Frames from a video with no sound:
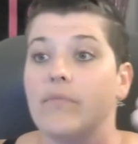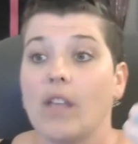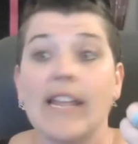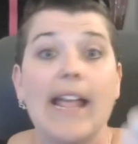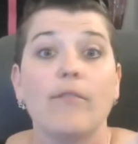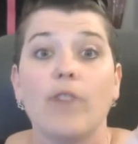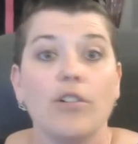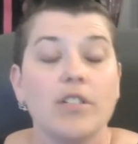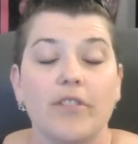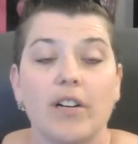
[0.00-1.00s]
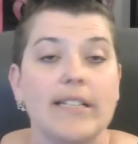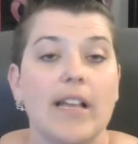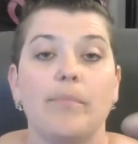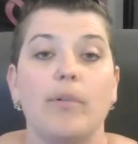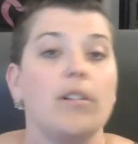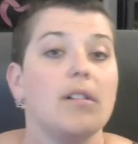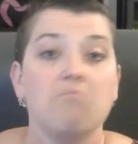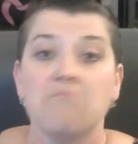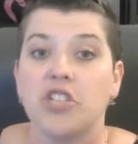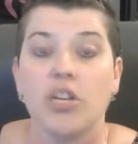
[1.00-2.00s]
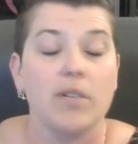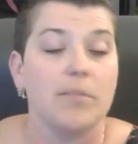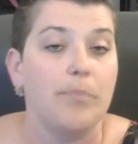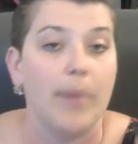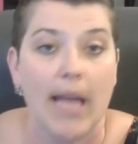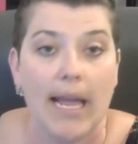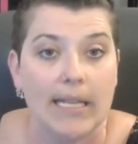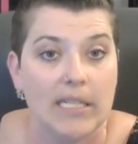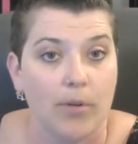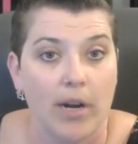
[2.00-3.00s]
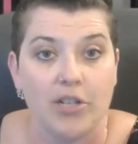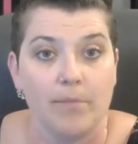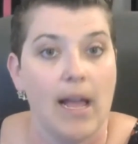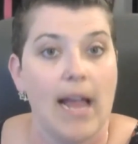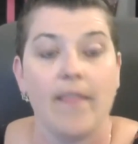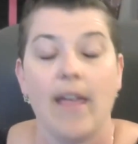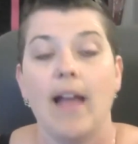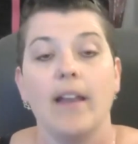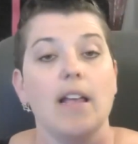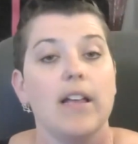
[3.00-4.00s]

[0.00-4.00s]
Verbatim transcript: Leanne Rhodes, for example, she was big inspiration behind that